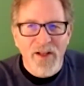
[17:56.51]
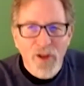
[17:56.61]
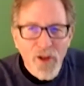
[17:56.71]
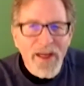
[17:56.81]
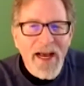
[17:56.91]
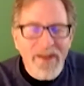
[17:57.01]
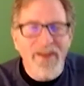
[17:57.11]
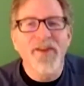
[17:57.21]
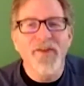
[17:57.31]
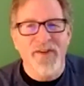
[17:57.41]
Look at
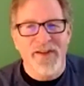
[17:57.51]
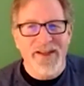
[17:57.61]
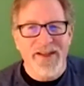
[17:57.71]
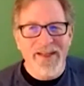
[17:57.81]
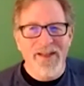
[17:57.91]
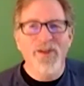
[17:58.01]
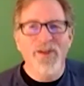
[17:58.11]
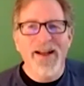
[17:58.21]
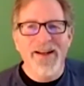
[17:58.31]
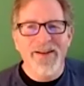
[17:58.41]
it differently.
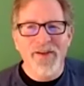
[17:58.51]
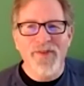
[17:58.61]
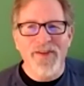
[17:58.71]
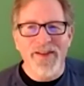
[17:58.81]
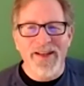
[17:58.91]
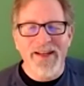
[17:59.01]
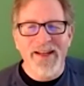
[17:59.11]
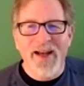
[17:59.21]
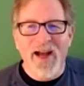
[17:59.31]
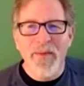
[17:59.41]
And
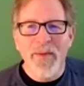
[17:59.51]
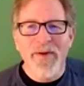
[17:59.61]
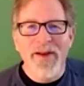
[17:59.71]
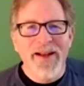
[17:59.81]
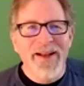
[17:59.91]
I remember,